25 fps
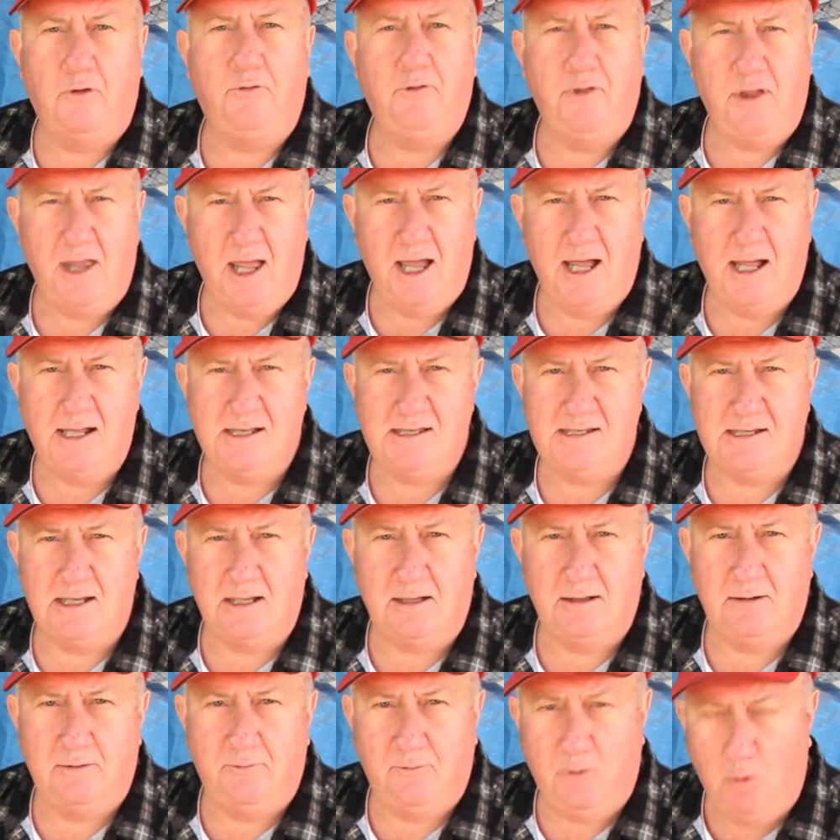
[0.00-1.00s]
the answer,
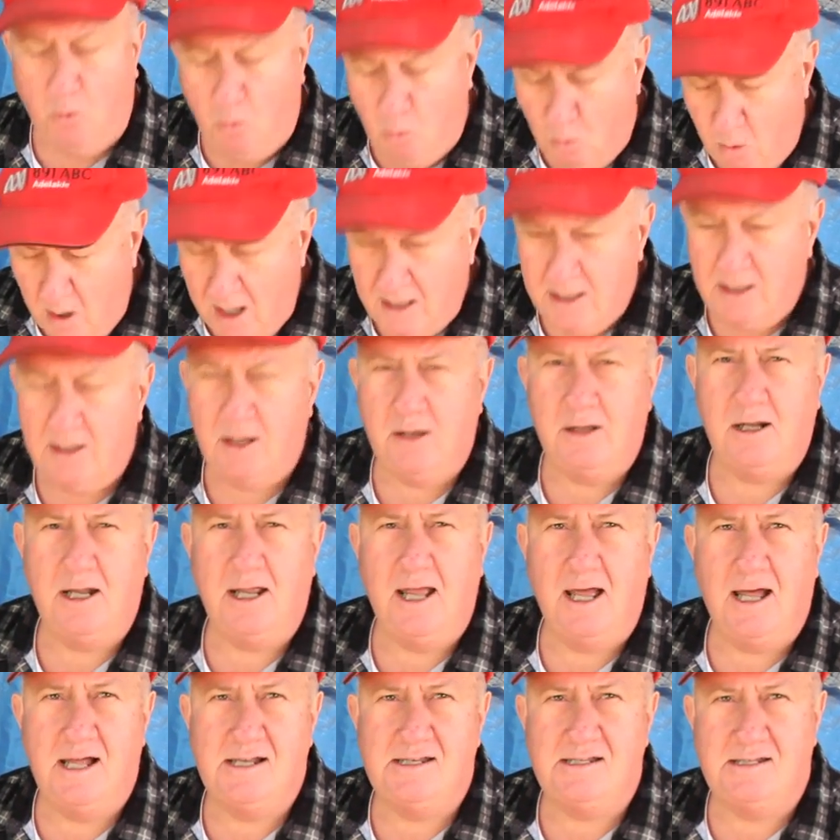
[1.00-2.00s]
the one and only
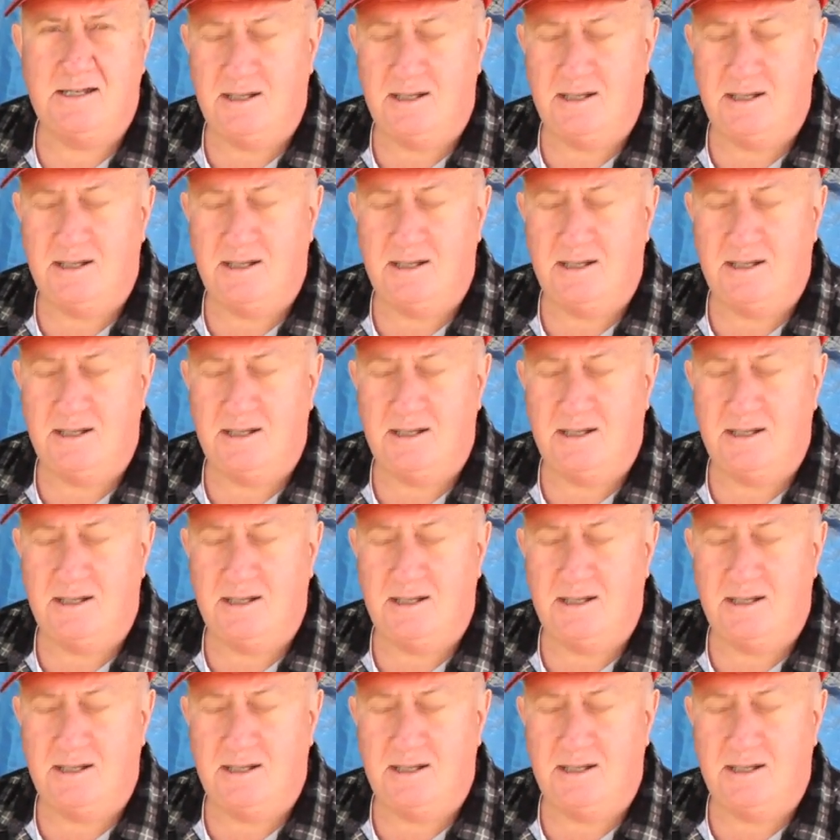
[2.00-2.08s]
answer to